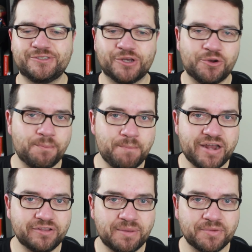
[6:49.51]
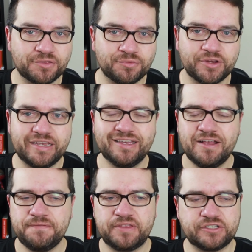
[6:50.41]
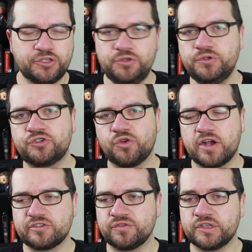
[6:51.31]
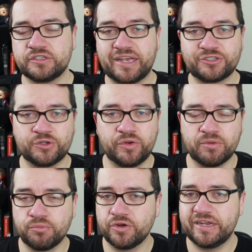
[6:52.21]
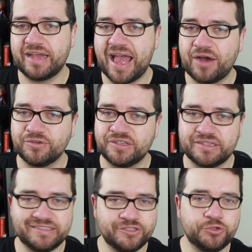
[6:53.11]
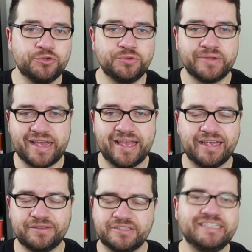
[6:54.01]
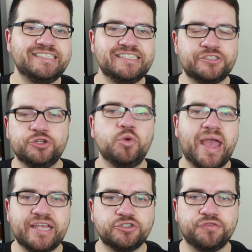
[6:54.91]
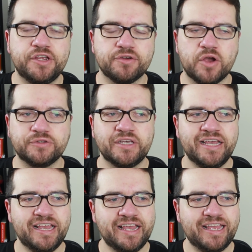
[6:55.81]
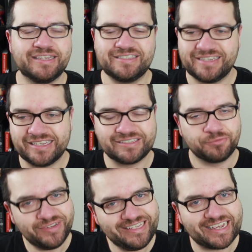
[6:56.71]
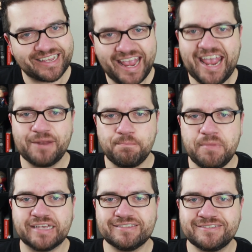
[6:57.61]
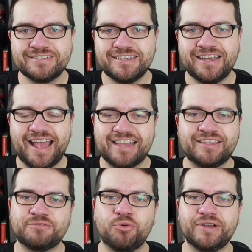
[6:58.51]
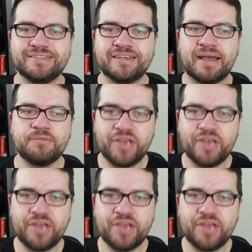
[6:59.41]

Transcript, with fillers: So Metal Number Three, this huge crossover that's actually going to bring out the new uh, the DC's new Age of Heroes, is is really a can't miss at this point in time.